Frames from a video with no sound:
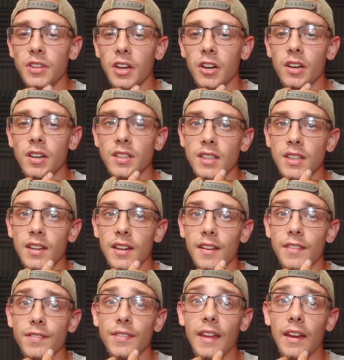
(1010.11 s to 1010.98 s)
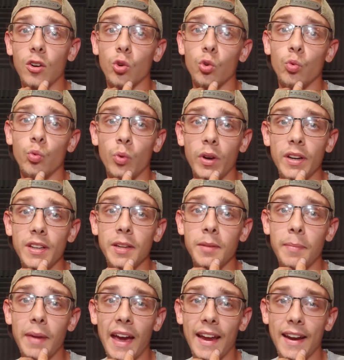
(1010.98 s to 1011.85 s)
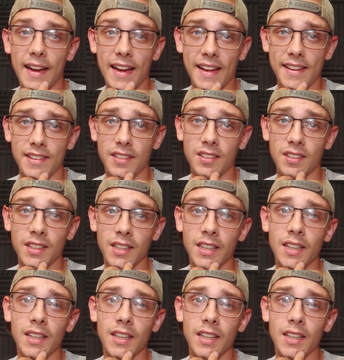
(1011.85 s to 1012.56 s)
there that are really badass.